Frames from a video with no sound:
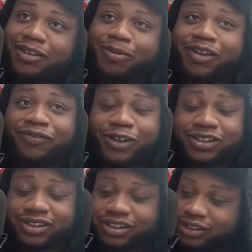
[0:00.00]
my
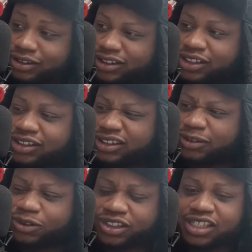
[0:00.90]
first season
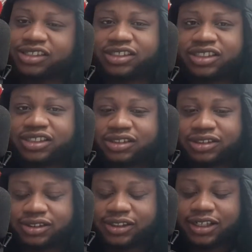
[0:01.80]
it was Jason Jenkins.